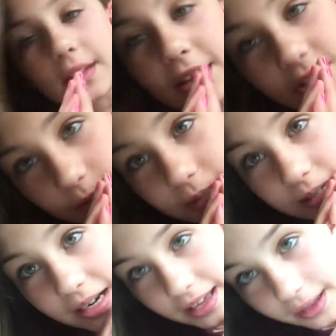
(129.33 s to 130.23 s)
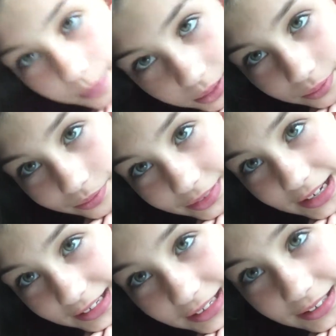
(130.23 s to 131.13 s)
here's what's gonna happen
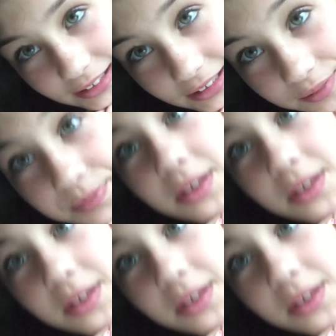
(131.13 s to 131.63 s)
technically.